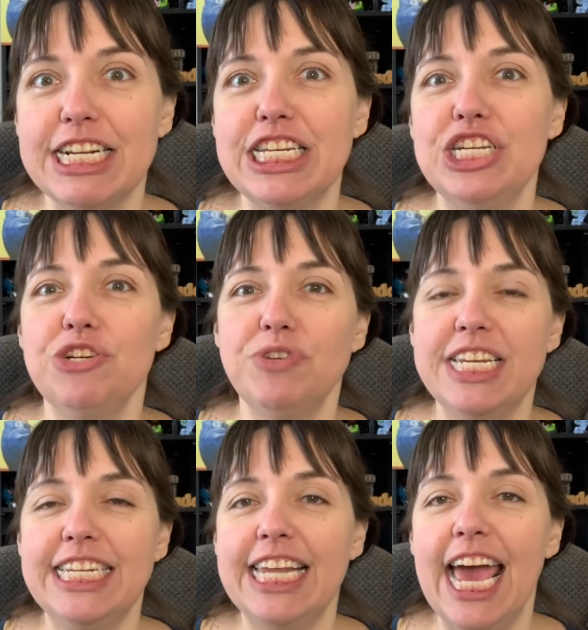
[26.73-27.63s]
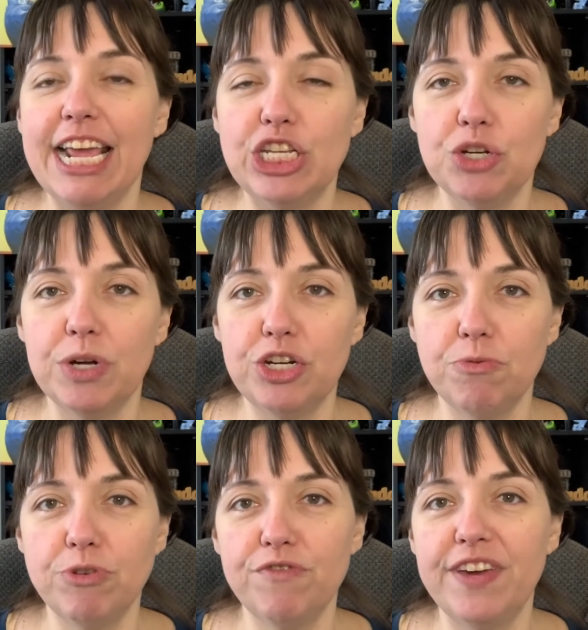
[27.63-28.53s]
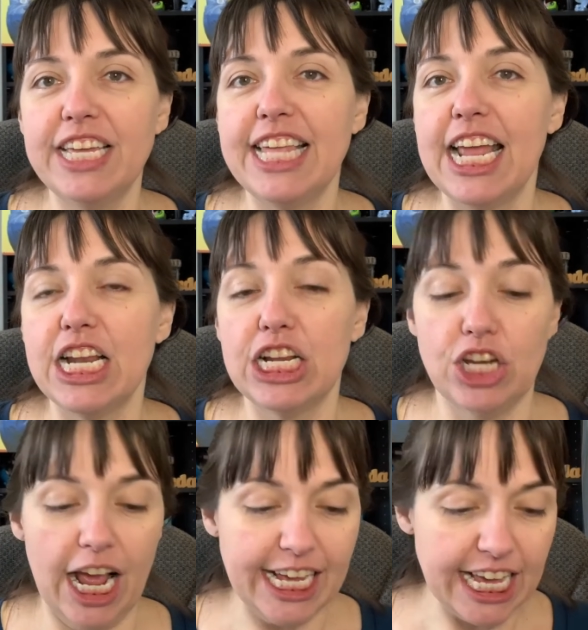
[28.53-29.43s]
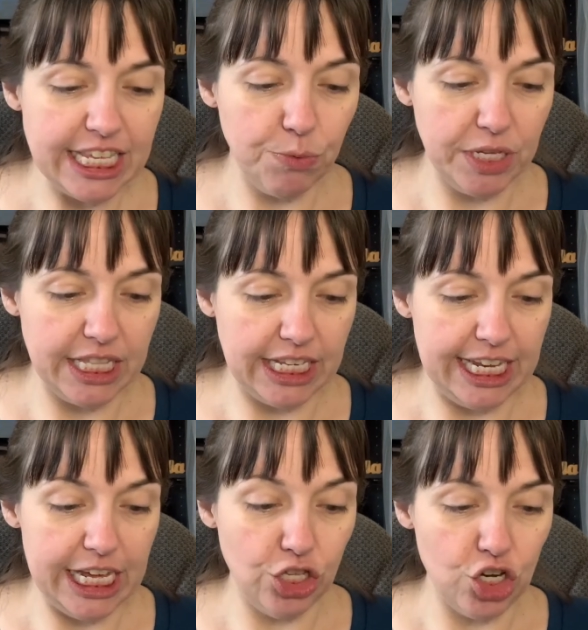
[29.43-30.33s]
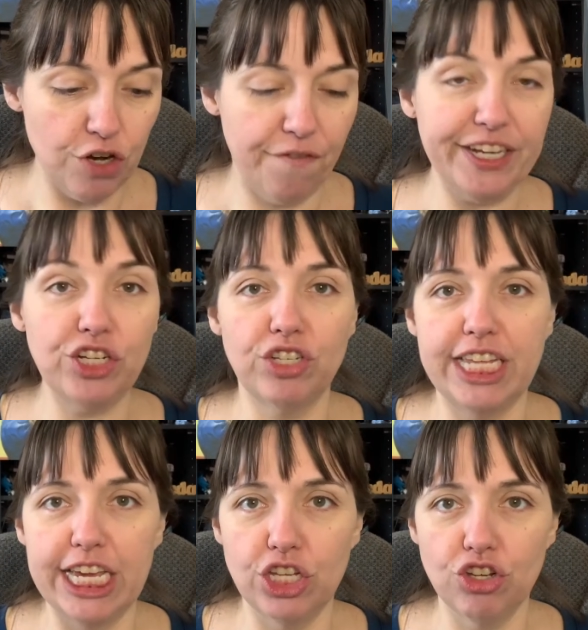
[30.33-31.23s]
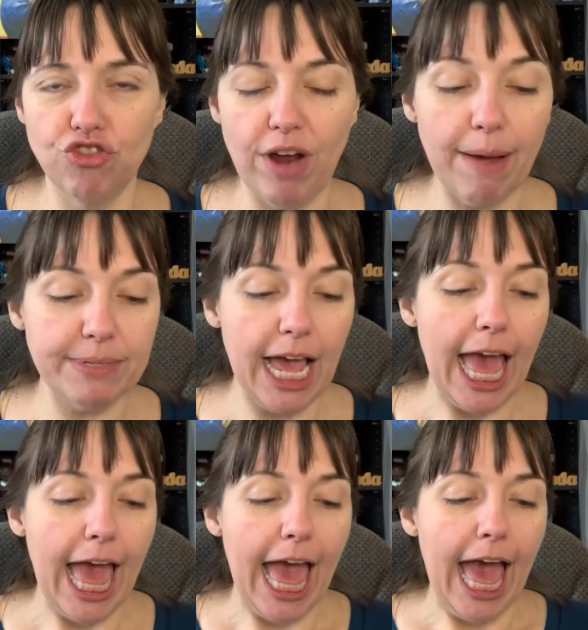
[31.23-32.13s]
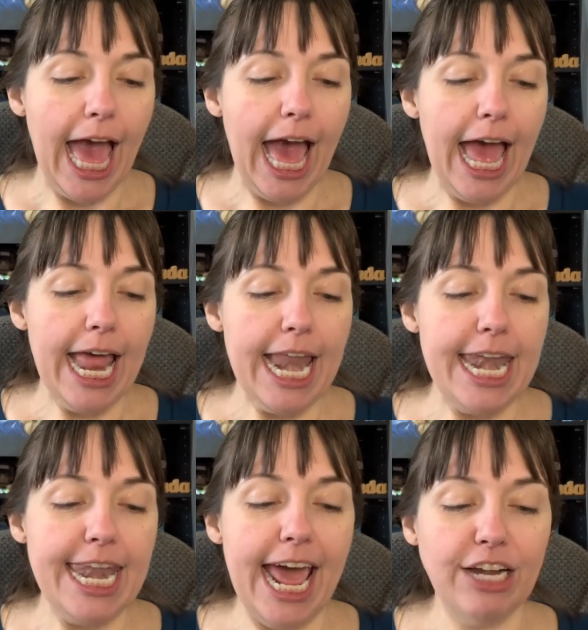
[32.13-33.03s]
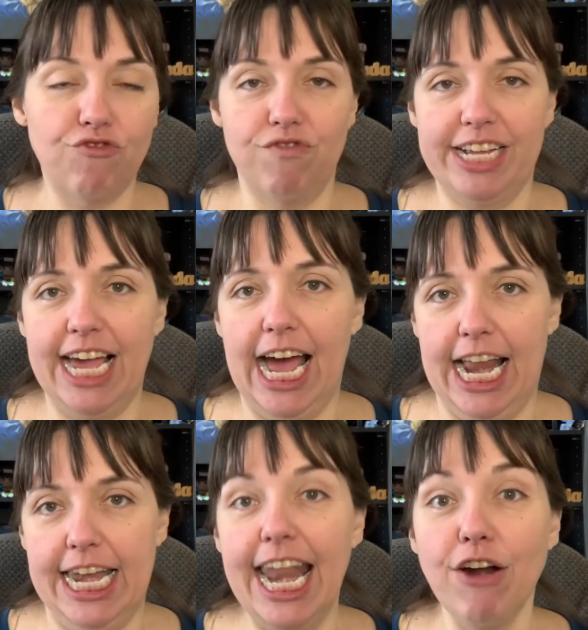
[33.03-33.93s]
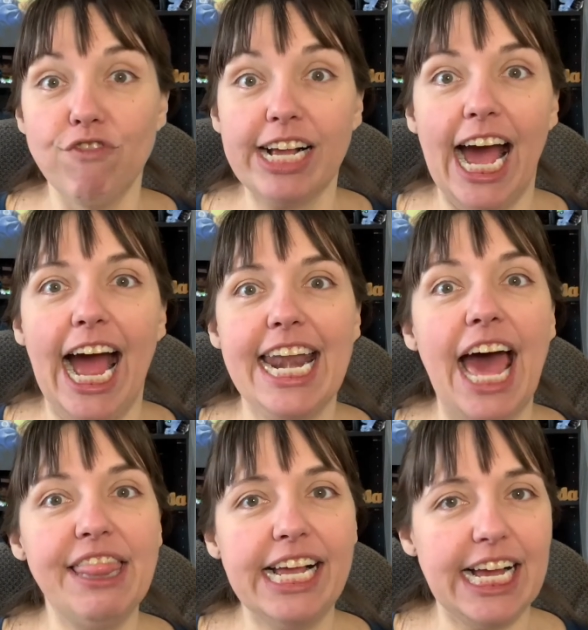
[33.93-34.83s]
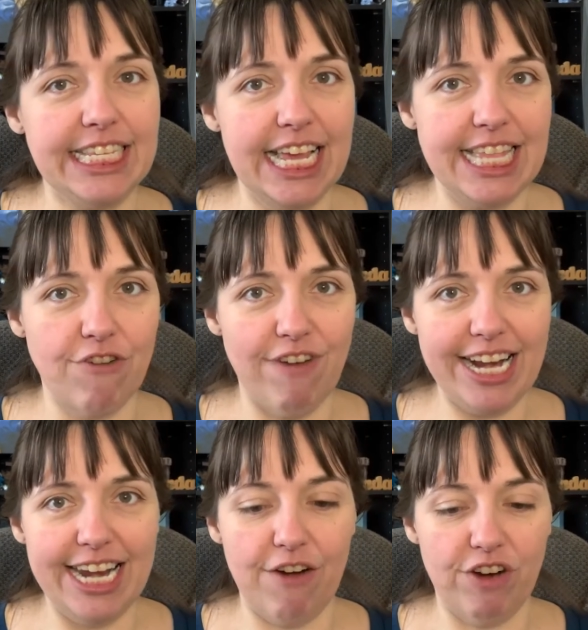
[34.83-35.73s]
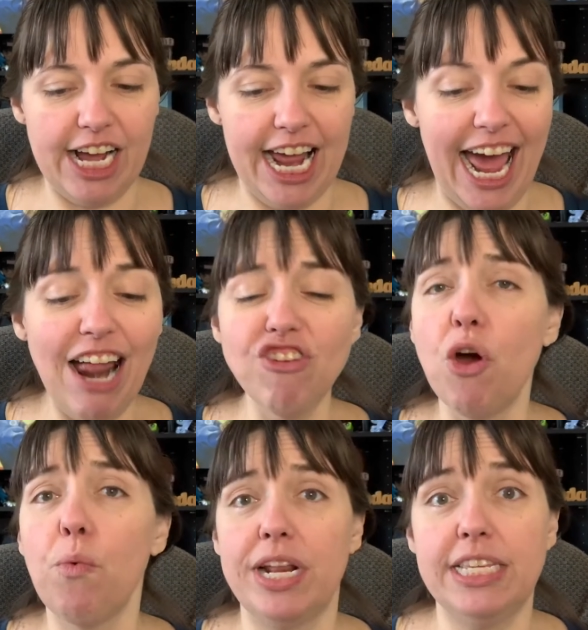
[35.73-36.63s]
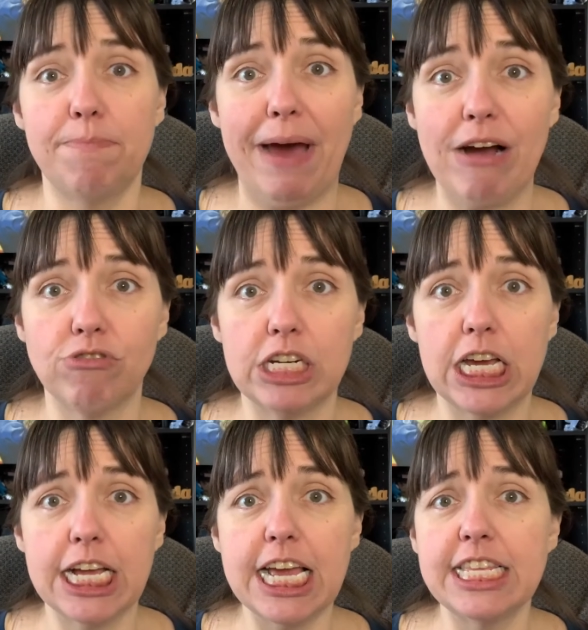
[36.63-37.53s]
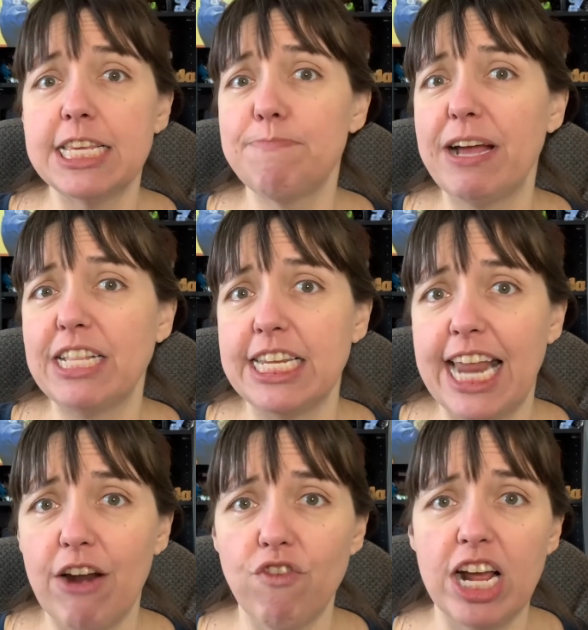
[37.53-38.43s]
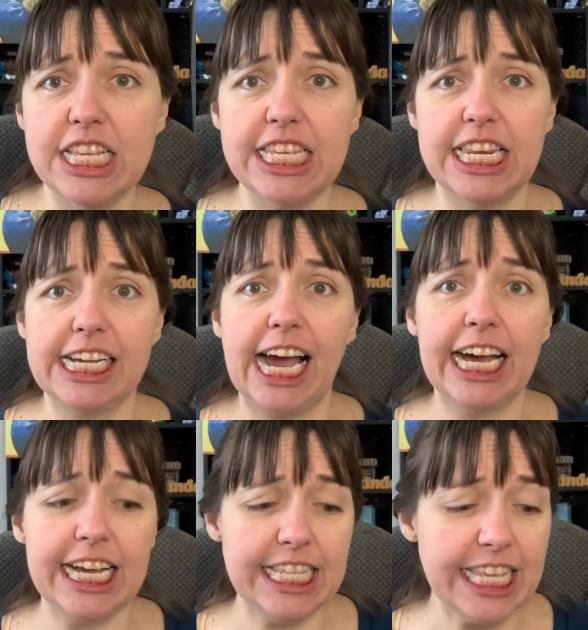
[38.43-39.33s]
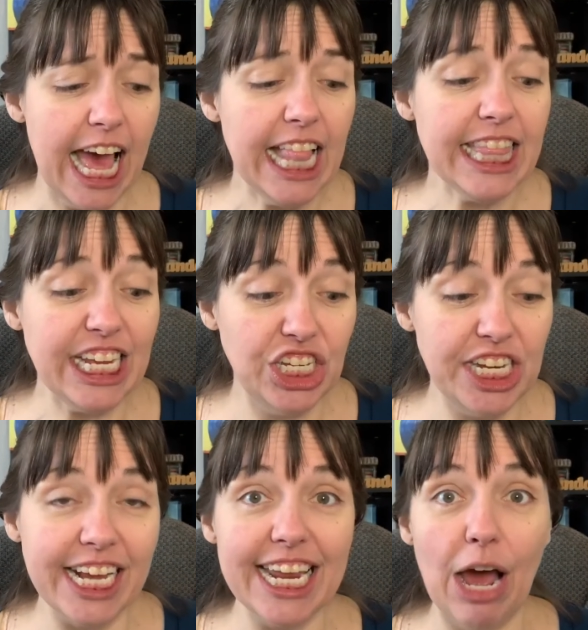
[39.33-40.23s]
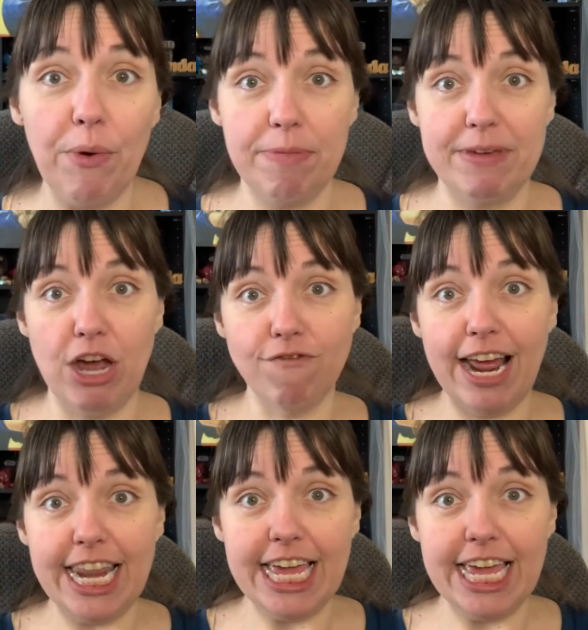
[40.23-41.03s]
do today to a new movie that I guess it was the teaser, official teaser dropped. Netrikann. Netrikann. I think I said that right. Netrikann. I don't know what it's about. I guess it's about the netras and the cons. Let's check it out with me. Y'all ready?